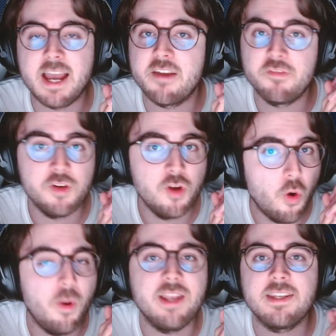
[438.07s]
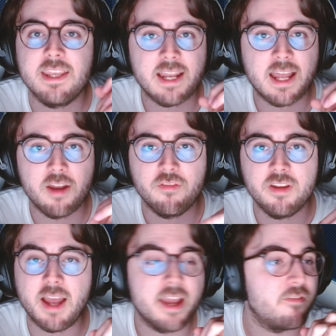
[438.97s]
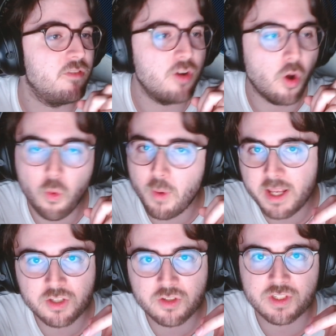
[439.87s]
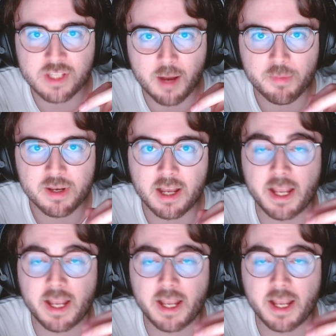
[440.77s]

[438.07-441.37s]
I have no way to get out of it. I have no way to stop it.